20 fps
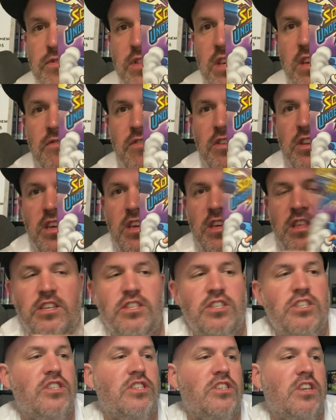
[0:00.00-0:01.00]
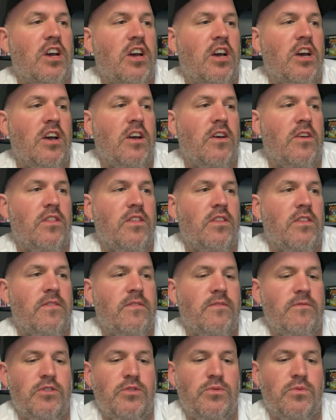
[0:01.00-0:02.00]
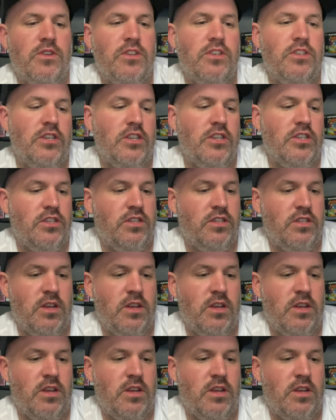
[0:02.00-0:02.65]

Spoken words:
DVD. This is, which one is this?